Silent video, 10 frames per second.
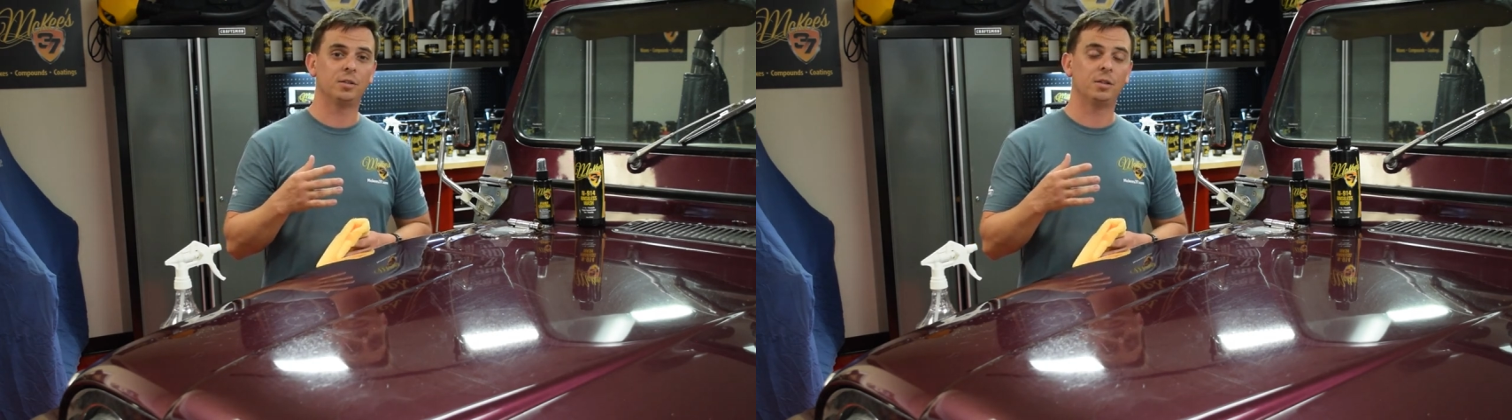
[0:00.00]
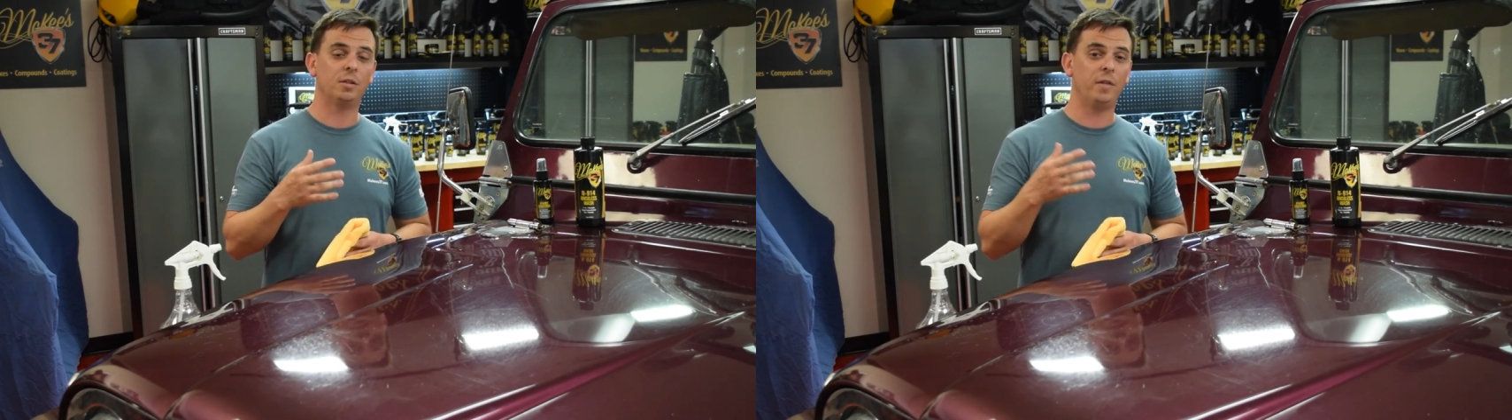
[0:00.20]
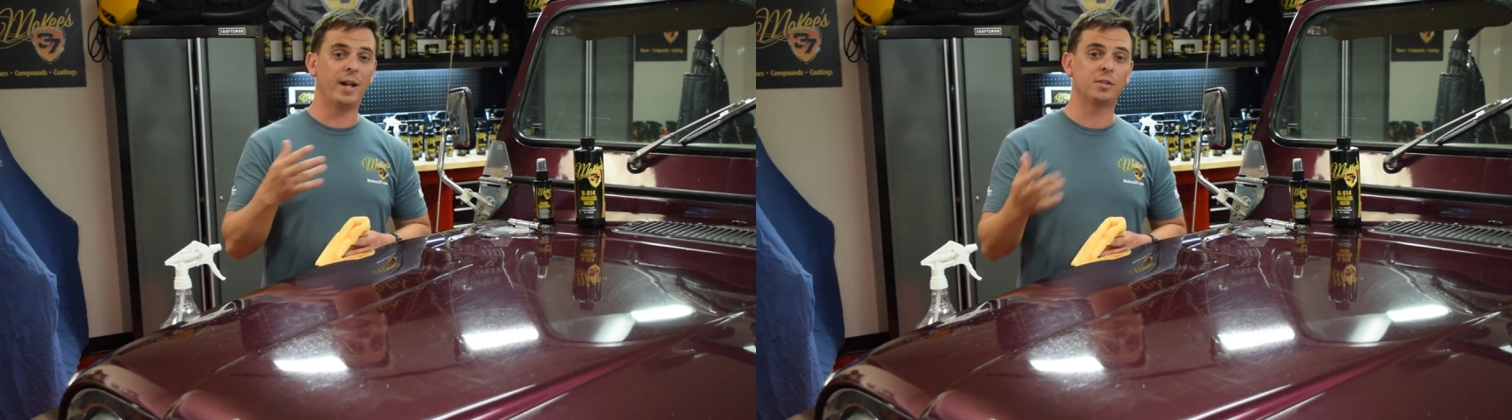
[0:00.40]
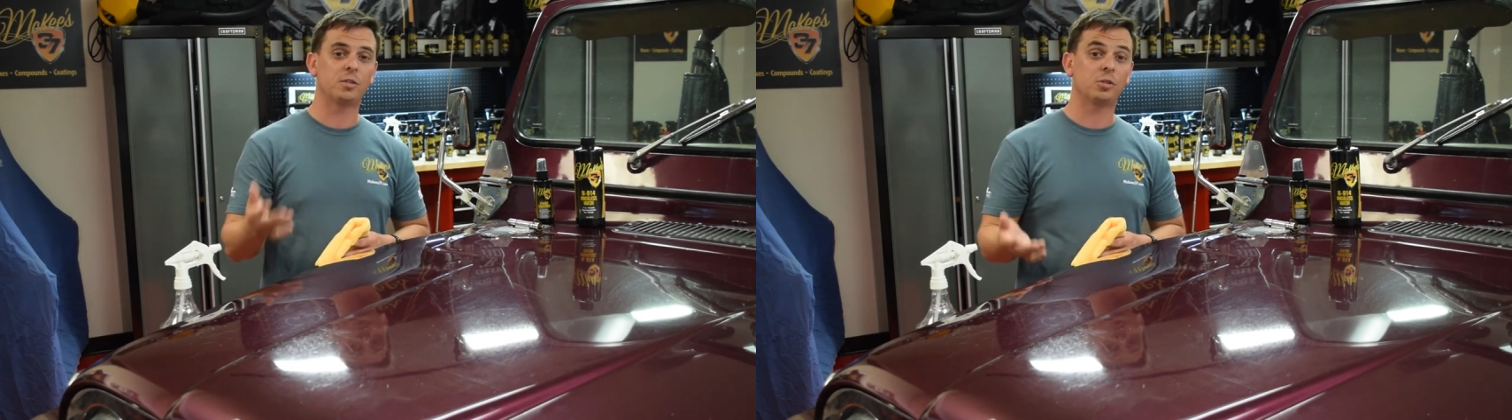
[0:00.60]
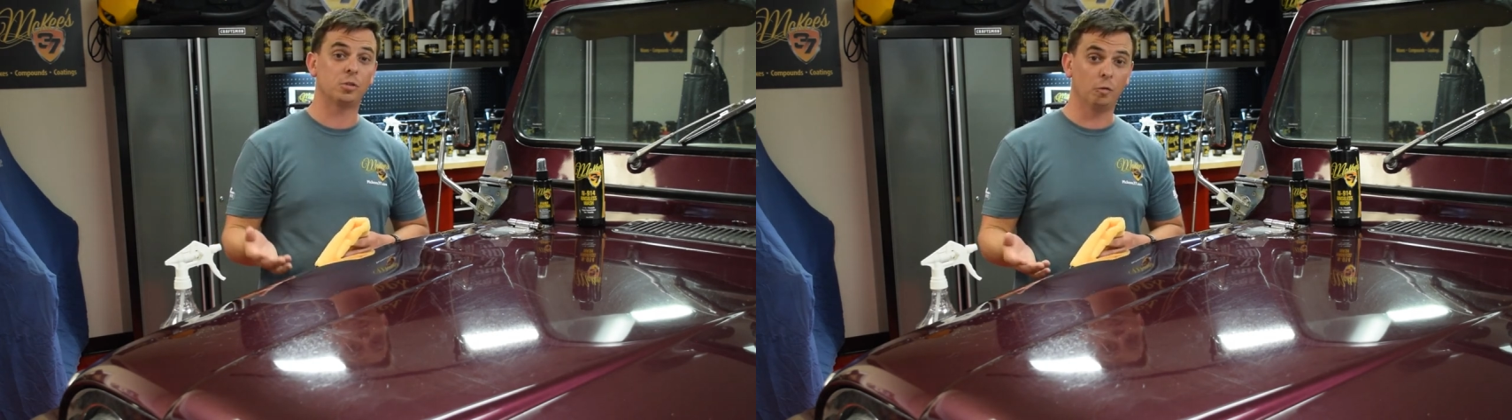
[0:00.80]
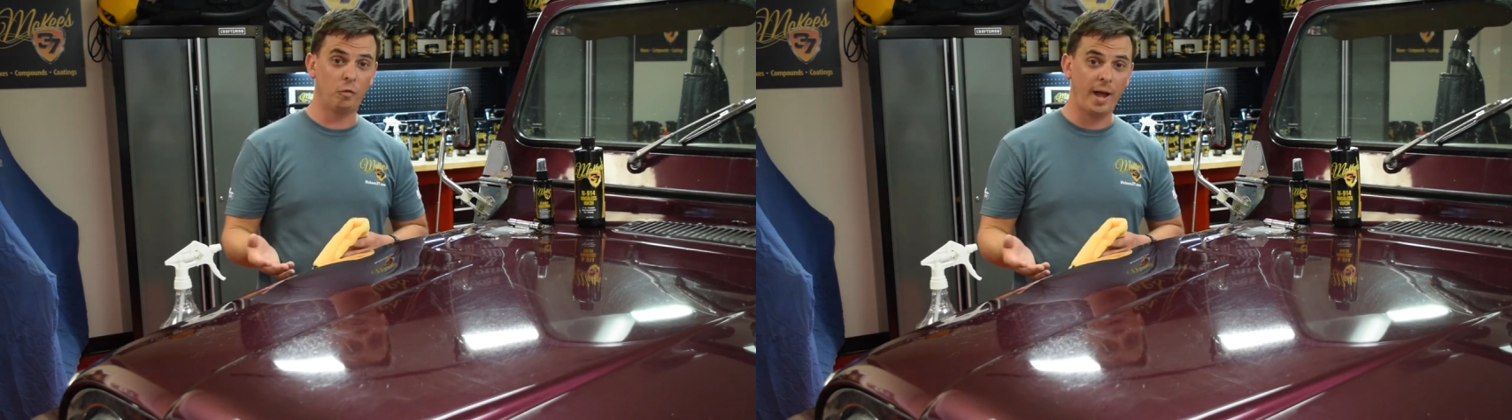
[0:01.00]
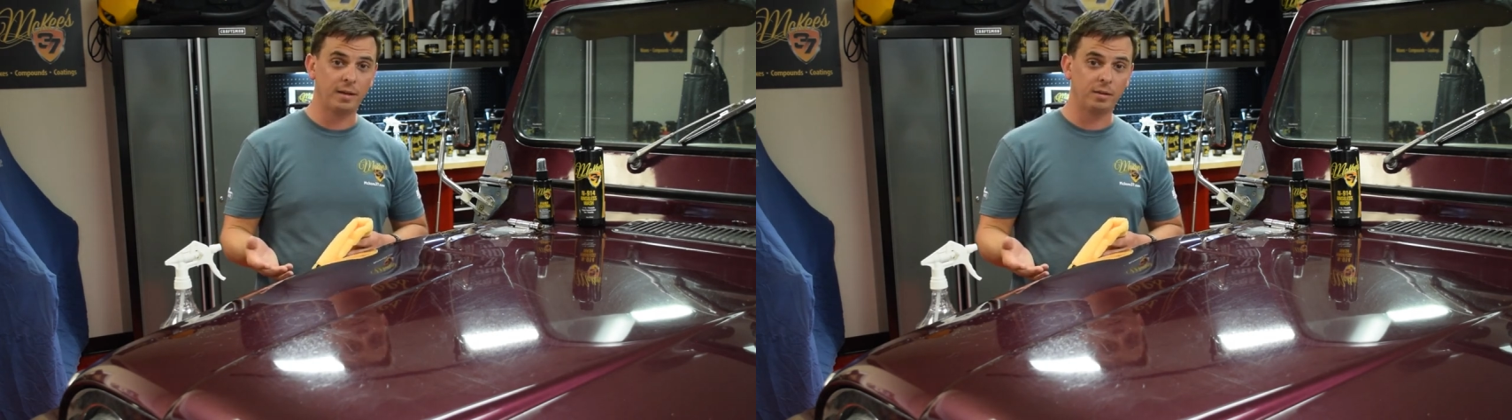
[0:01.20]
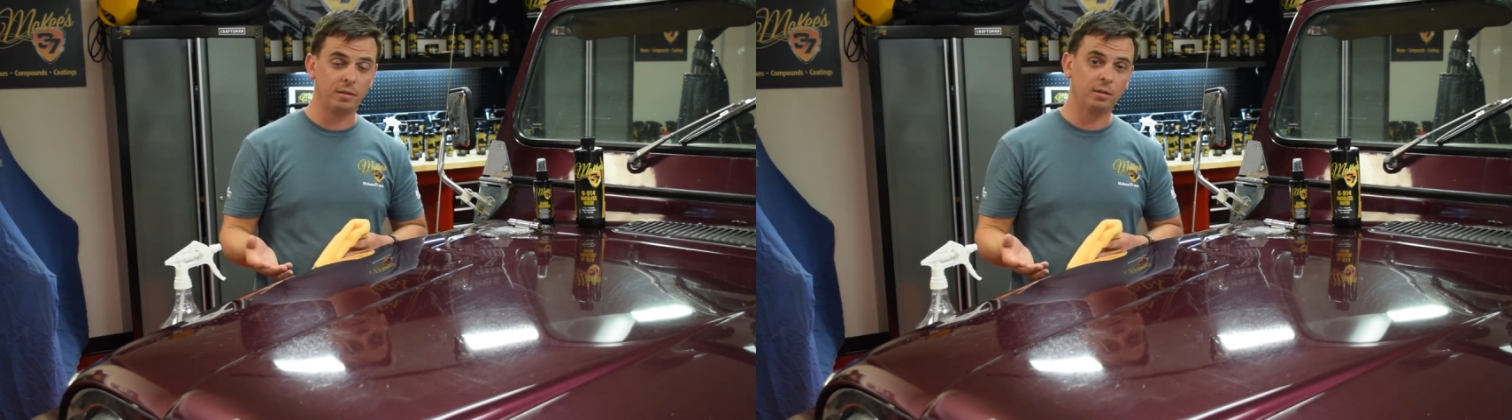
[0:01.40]
advanced
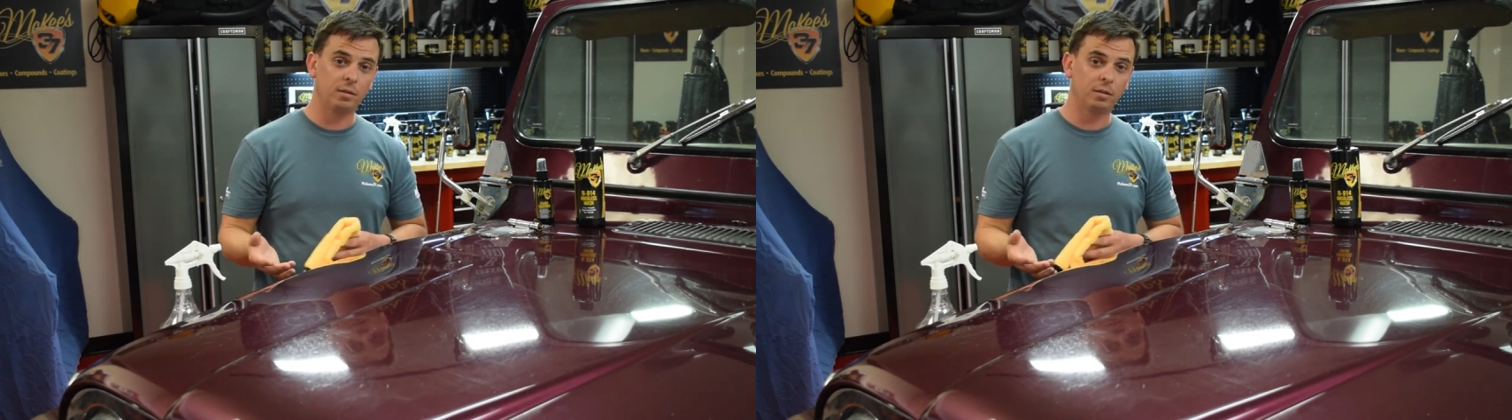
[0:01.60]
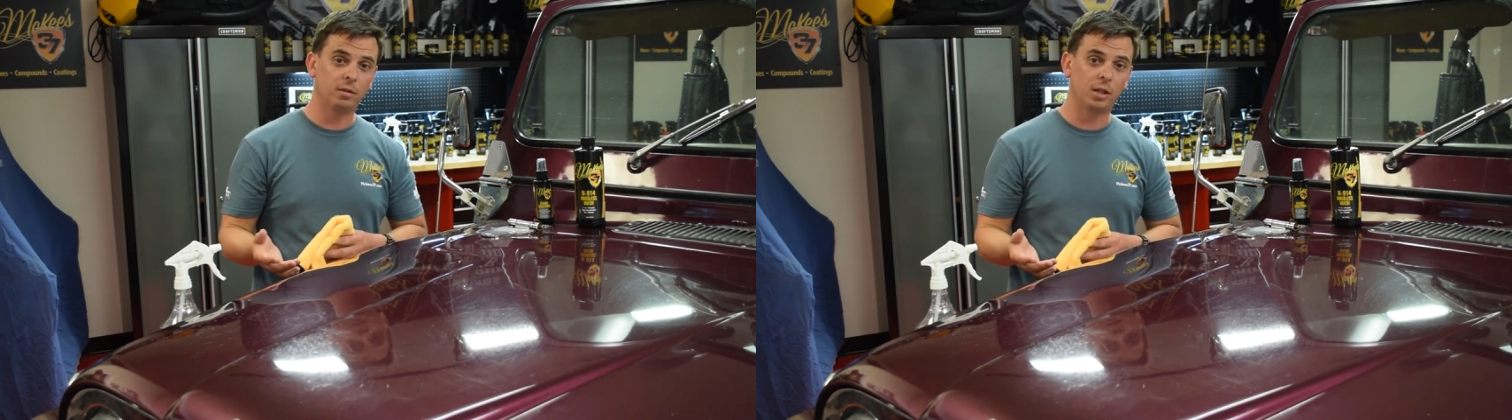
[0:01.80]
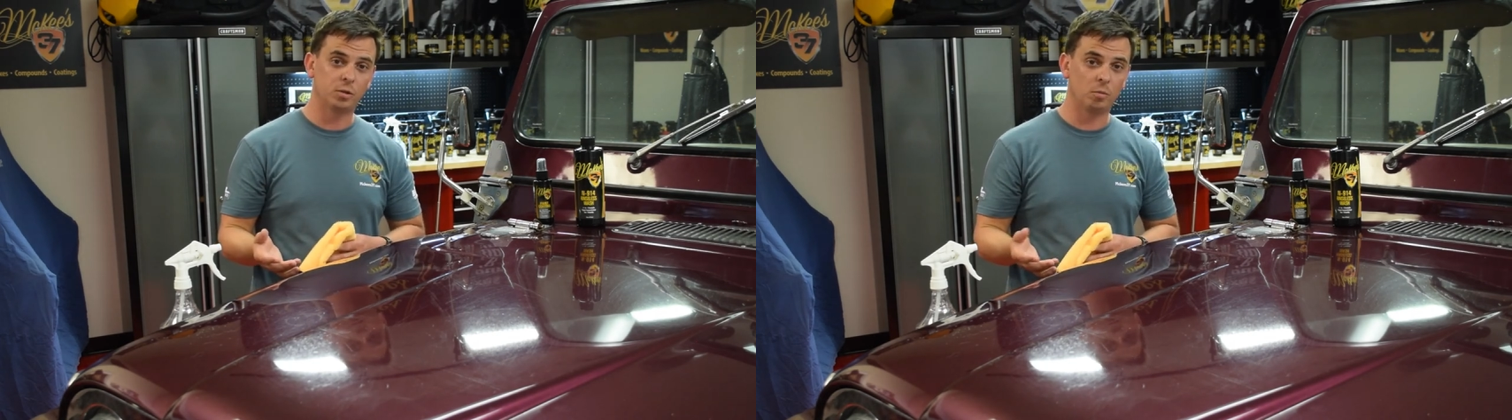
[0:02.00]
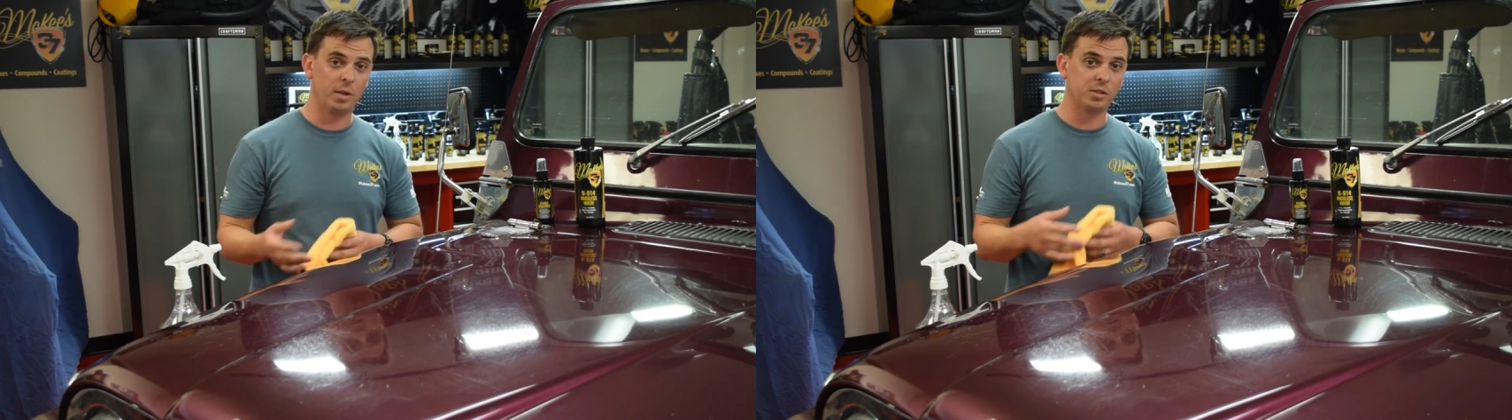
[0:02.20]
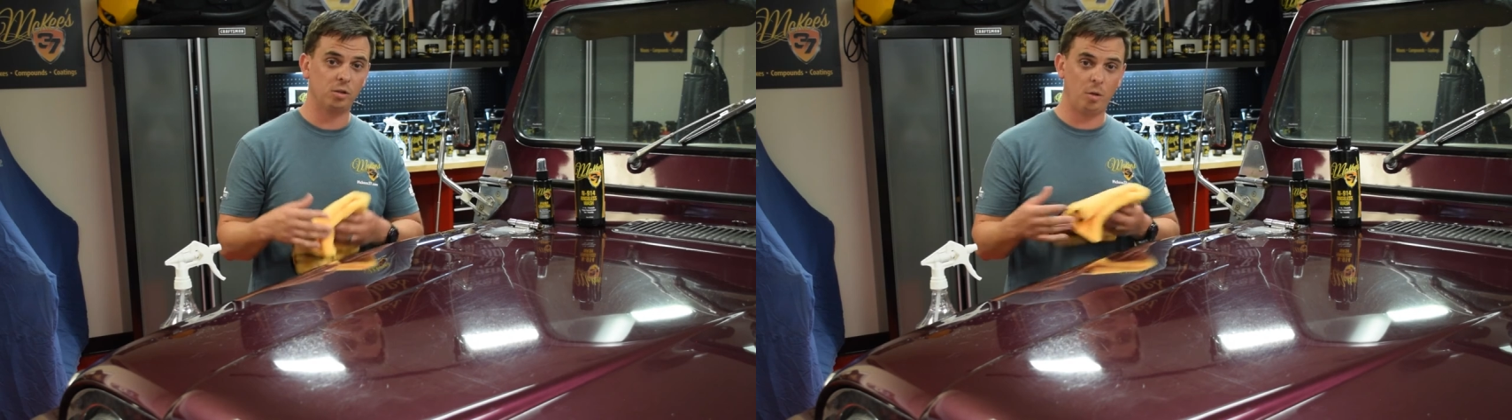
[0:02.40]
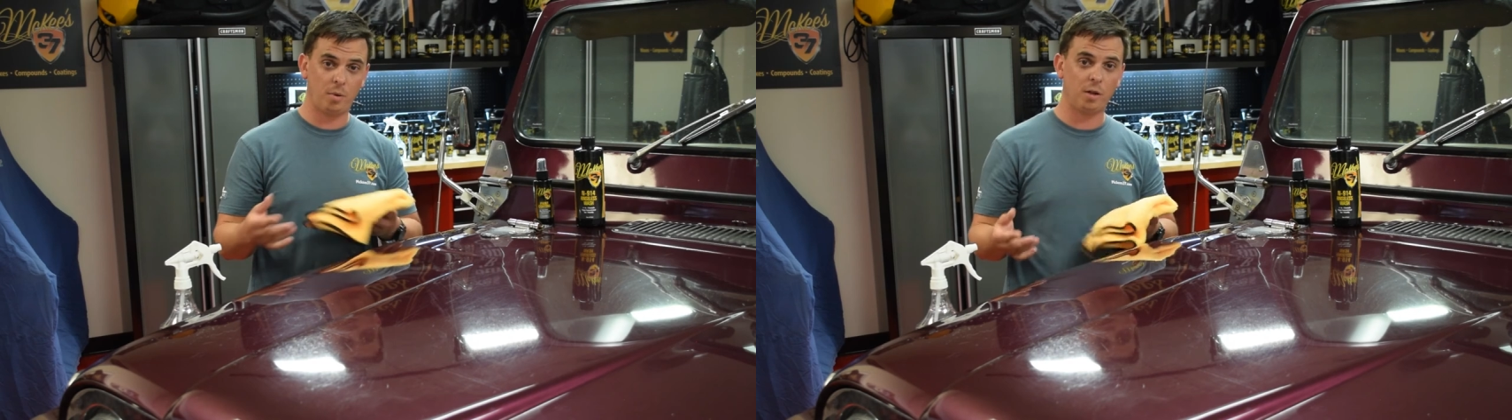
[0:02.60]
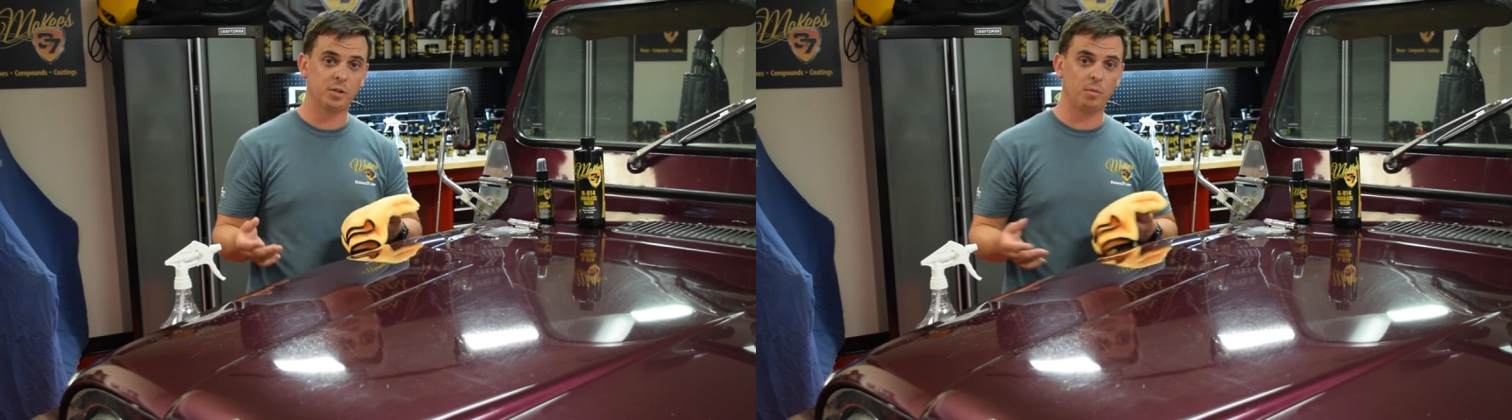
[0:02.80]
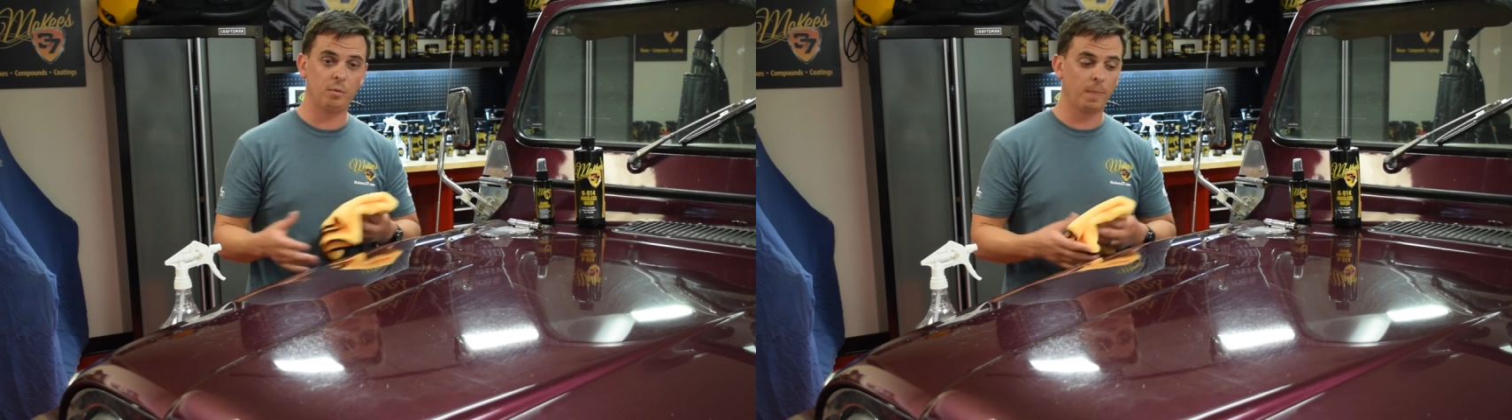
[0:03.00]
surfactant. That's what makes it all
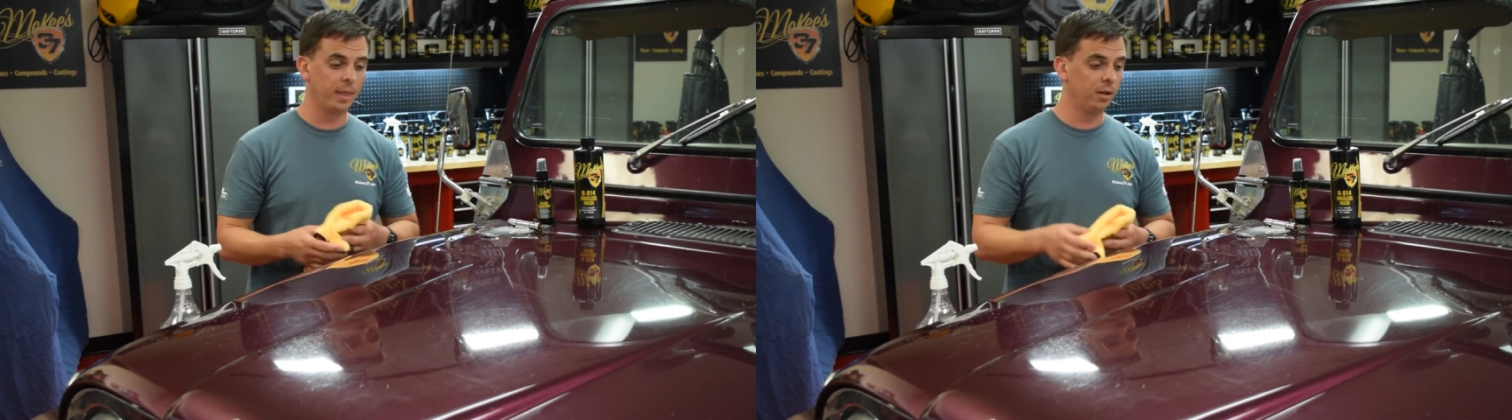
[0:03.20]
possible.